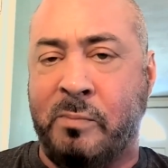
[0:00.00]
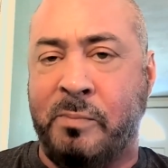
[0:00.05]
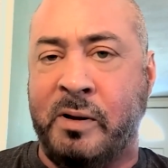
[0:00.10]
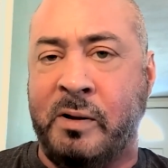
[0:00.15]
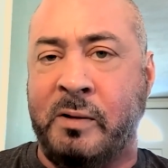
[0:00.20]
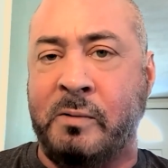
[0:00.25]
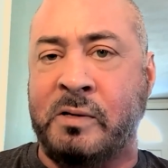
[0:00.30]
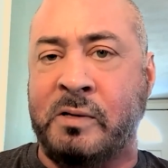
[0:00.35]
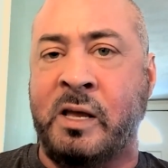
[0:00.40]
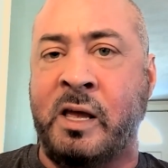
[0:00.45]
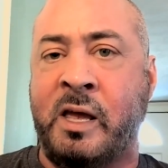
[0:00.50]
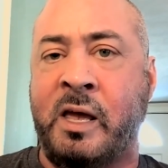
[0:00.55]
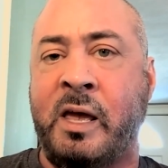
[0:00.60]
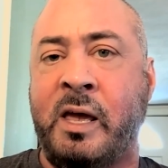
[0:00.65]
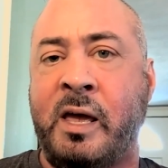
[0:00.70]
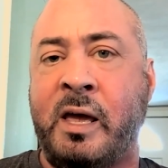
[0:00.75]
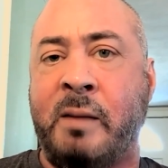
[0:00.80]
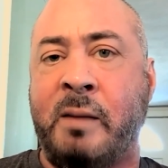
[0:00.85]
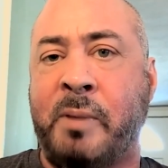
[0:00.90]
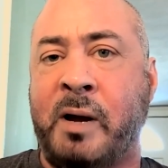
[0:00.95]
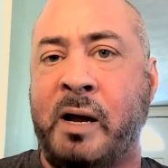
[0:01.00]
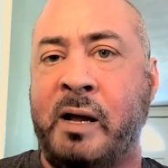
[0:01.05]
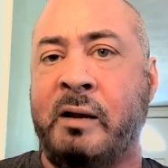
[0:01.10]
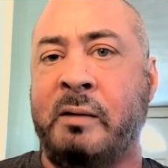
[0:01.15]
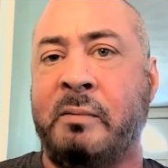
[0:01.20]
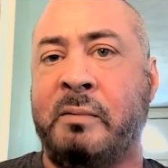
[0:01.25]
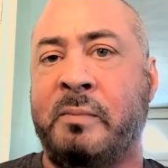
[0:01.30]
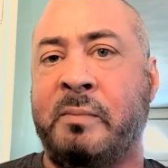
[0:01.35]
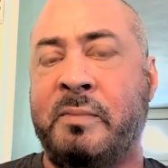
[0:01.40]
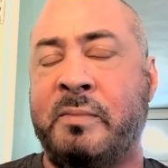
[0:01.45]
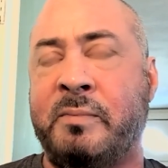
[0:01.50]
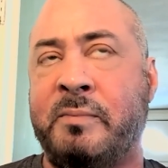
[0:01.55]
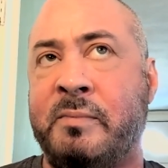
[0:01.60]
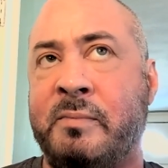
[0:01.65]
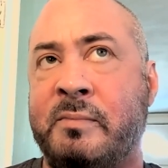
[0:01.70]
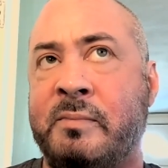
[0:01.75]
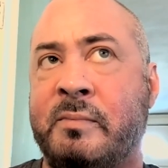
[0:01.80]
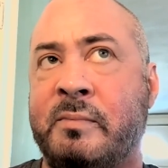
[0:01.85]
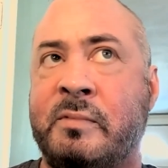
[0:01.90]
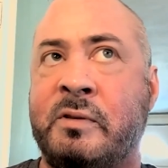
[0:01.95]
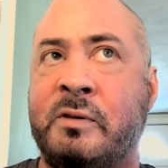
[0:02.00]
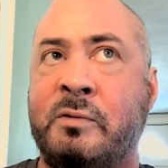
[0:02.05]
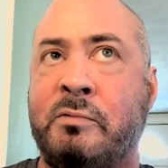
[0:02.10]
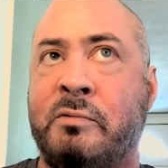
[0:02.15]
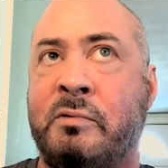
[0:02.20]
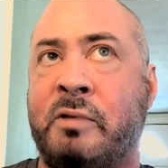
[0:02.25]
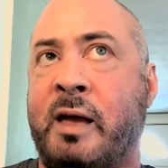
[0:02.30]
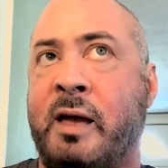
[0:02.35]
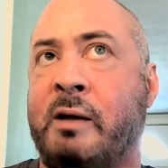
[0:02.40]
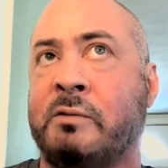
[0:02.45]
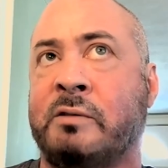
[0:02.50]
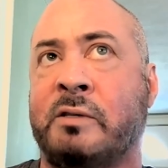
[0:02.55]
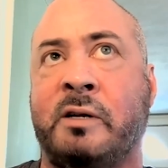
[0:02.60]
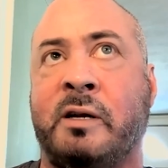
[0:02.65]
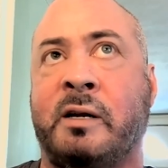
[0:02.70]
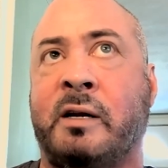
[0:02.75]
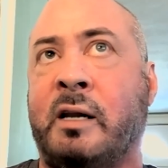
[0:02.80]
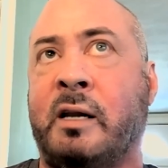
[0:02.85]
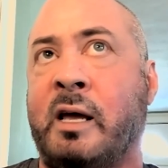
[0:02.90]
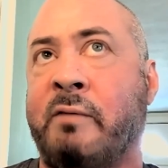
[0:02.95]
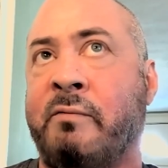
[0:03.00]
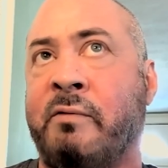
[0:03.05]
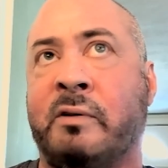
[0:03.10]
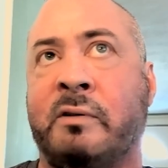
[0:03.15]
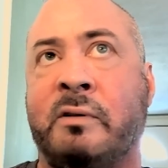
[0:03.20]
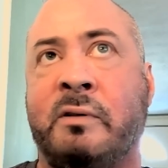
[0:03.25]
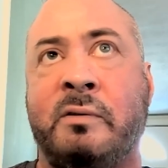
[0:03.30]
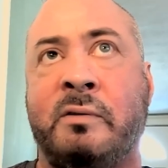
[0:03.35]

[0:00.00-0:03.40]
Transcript: But it was by the two thousand eleven